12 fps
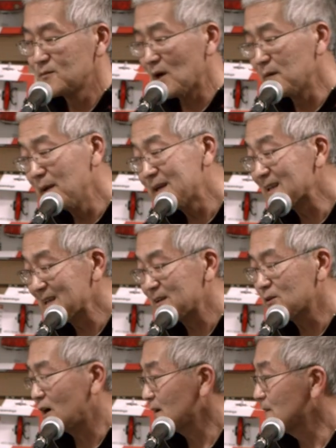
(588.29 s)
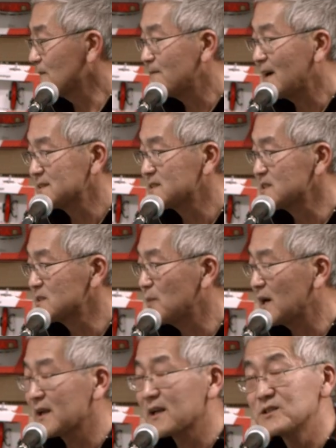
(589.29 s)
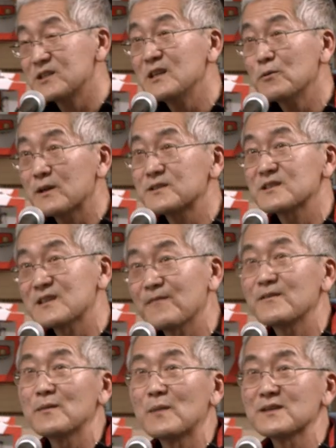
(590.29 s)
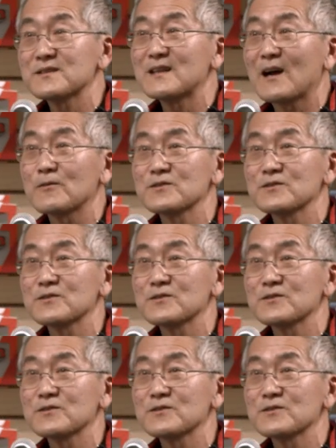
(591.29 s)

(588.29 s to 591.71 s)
admittedly not on the fastest bike, and she went 70 miles an hour.